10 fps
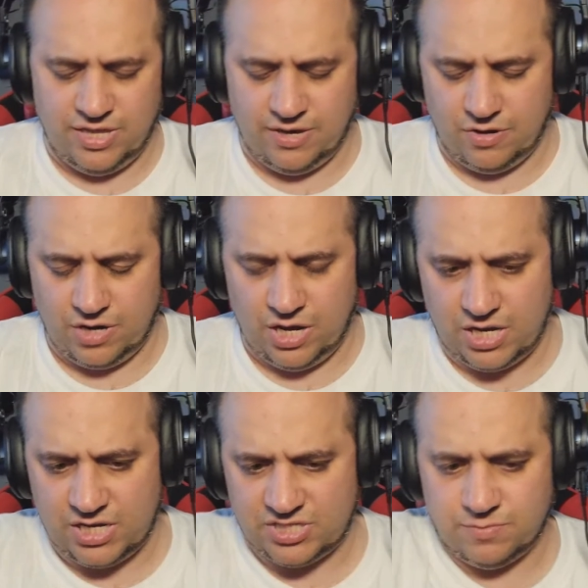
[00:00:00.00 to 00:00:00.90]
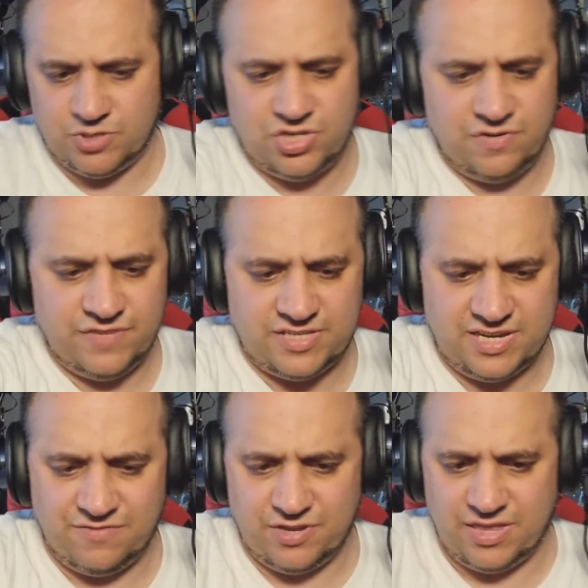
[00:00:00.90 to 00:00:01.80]
They're customer service
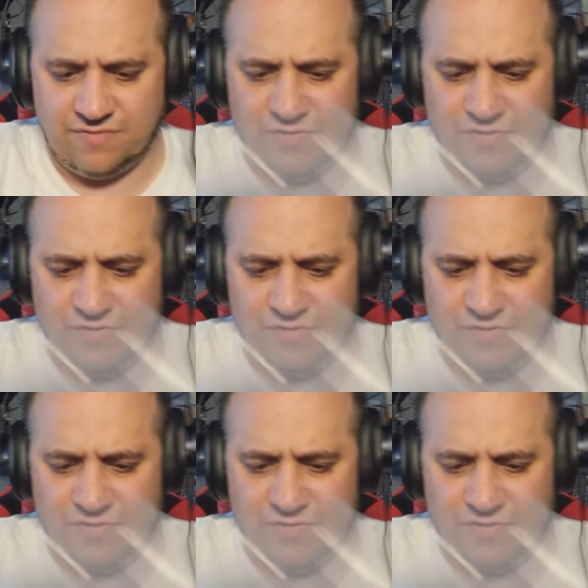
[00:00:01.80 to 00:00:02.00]
and everything.